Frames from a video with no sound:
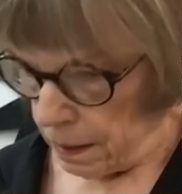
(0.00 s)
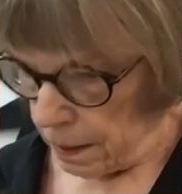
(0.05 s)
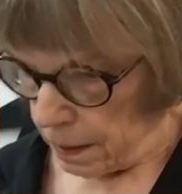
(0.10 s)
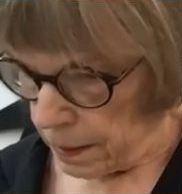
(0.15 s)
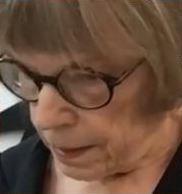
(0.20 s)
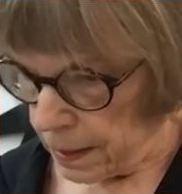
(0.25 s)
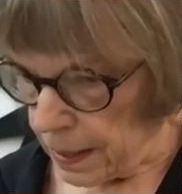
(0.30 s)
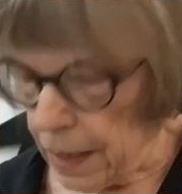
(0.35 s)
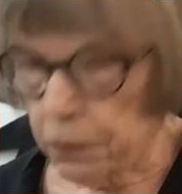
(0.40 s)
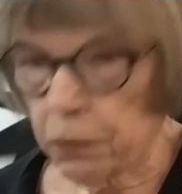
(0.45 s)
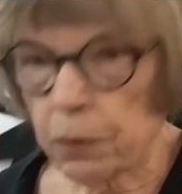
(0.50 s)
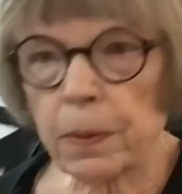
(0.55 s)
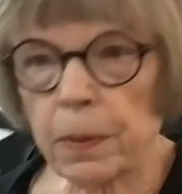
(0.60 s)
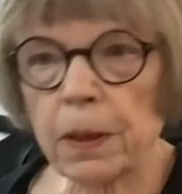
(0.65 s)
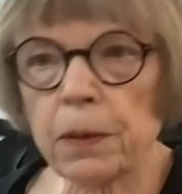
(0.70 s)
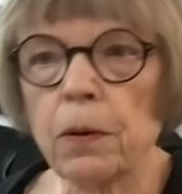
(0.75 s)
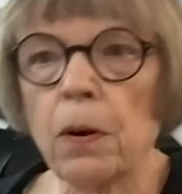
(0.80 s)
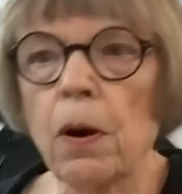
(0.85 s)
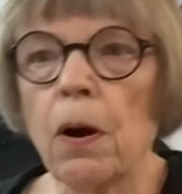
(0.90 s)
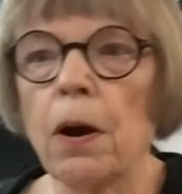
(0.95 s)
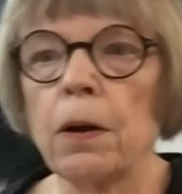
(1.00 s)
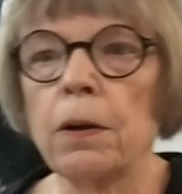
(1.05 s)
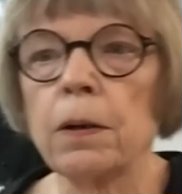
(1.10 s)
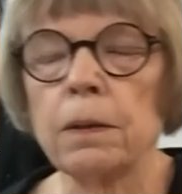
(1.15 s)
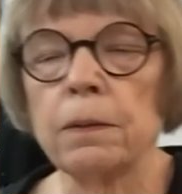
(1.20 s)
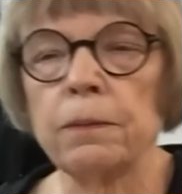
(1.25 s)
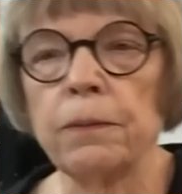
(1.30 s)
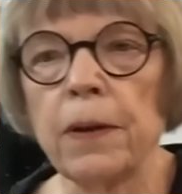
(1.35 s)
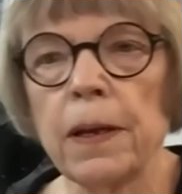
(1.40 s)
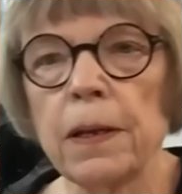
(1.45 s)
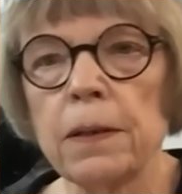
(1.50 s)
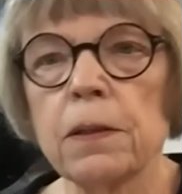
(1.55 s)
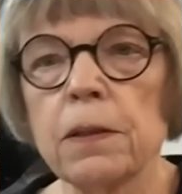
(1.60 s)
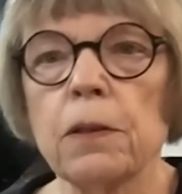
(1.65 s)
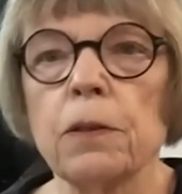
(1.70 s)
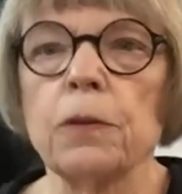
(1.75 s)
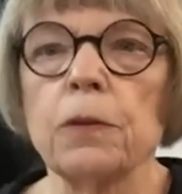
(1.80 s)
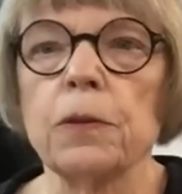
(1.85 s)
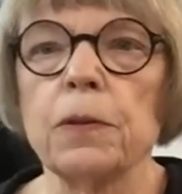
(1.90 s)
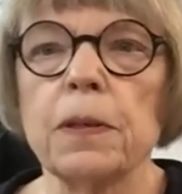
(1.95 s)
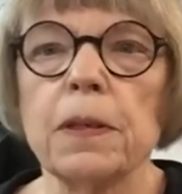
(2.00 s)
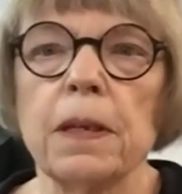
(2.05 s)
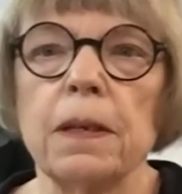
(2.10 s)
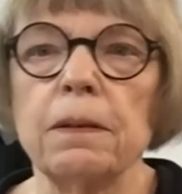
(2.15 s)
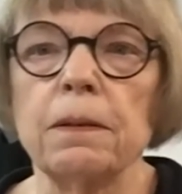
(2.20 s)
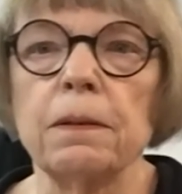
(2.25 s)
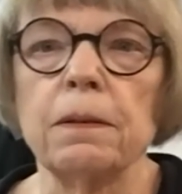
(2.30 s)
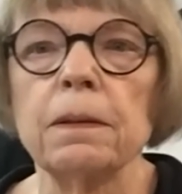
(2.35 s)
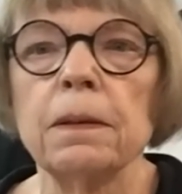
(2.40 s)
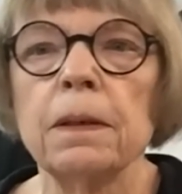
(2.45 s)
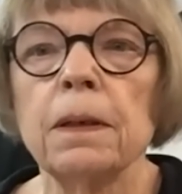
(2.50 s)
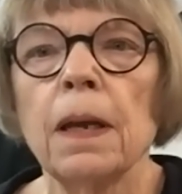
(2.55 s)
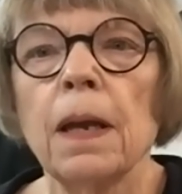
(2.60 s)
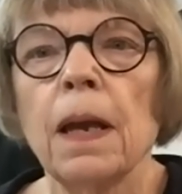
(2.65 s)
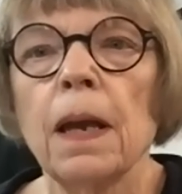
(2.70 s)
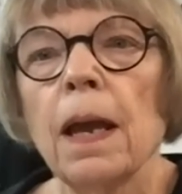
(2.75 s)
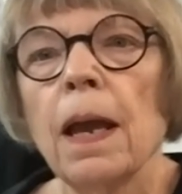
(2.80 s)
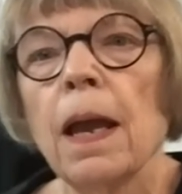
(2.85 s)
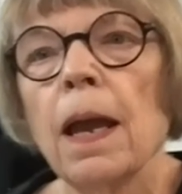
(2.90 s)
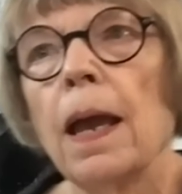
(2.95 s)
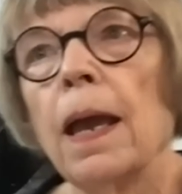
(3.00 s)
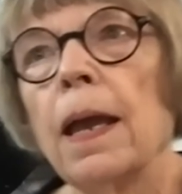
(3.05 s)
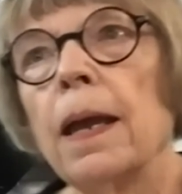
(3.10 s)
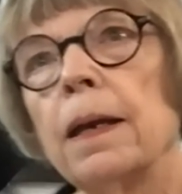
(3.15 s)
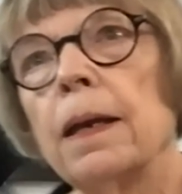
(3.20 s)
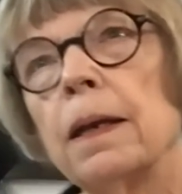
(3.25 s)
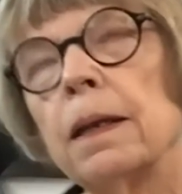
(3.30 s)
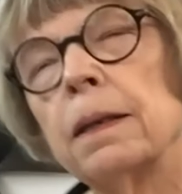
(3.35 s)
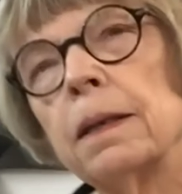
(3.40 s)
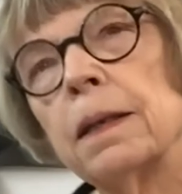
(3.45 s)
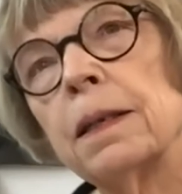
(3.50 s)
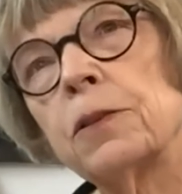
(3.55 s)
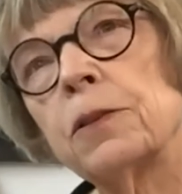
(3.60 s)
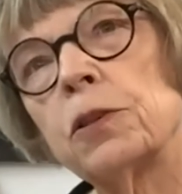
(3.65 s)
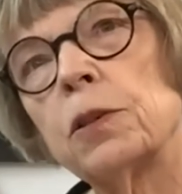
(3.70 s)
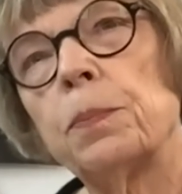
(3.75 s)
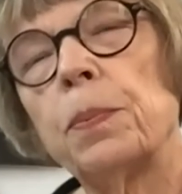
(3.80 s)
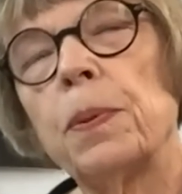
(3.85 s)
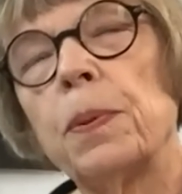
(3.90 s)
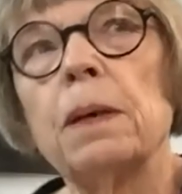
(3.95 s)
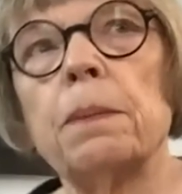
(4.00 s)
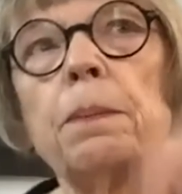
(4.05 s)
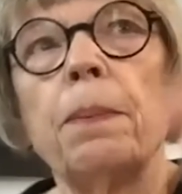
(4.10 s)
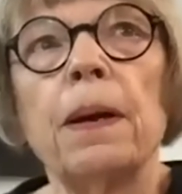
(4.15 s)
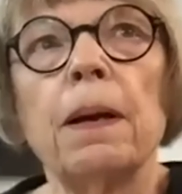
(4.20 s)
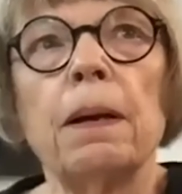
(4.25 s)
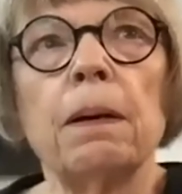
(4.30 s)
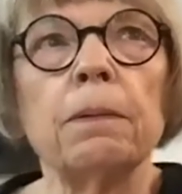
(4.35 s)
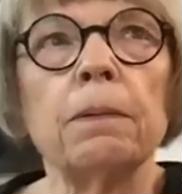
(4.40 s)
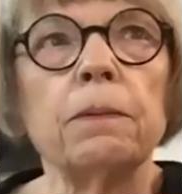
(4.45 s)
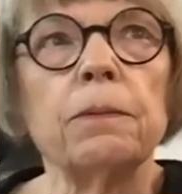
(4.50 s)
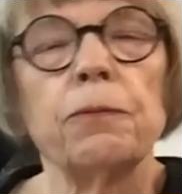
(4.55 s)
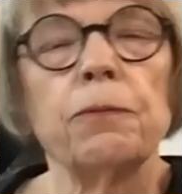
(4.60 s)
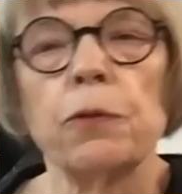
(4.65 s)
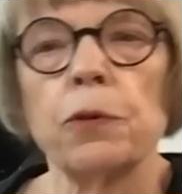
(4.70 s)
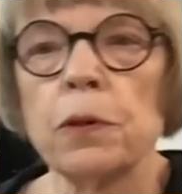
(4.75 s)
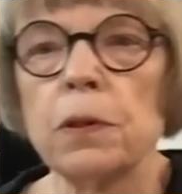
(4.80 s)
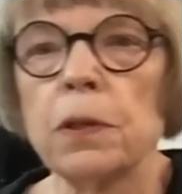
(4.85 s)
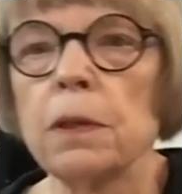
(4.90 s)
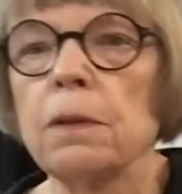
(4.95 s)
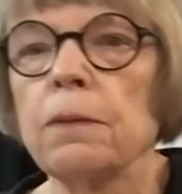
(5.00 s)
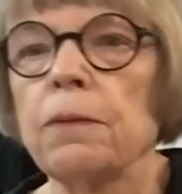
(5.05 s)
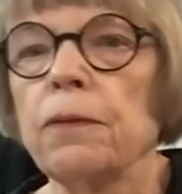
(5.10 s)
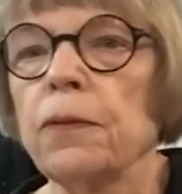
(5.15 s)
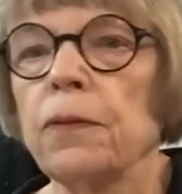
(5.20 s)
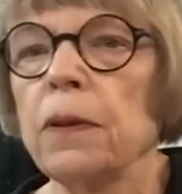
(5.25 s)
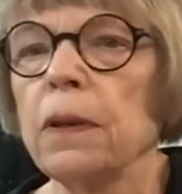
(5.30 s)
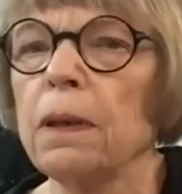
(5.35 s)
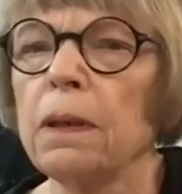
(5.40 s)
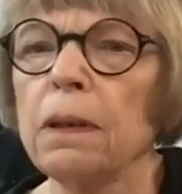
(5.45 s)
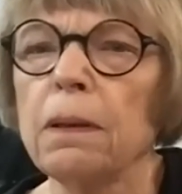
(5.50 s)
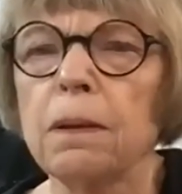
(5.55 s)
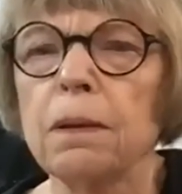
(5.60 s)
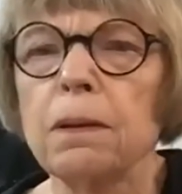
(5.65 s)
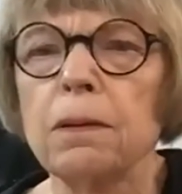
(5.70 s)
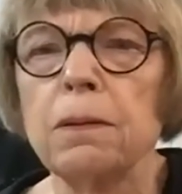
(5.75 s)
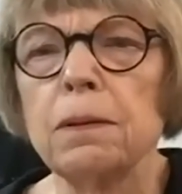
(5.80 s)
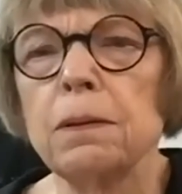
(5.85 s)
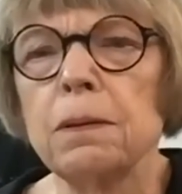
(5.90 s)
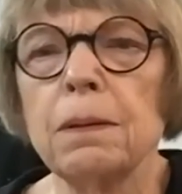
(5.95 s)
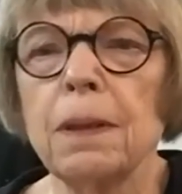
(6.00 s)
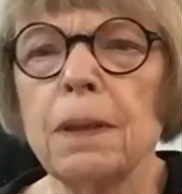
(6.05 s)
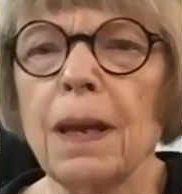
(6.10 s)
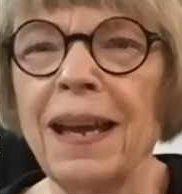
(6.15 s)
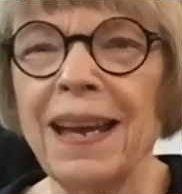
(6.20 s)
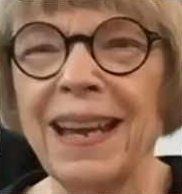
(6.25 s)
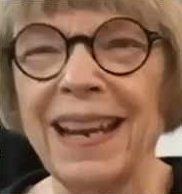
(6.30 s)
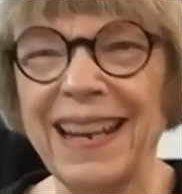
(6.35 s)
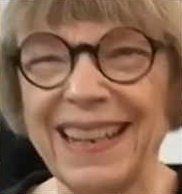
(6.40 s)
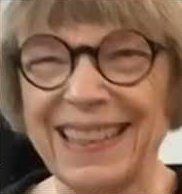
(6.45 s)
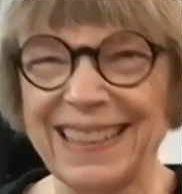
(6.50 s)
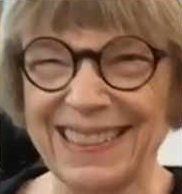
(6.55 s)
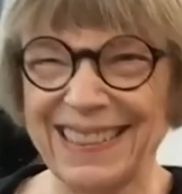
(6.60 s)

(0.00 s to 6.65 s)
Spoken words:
Sacramento Heart and Vascular Center, and it should be about 14 feet. Can you do that?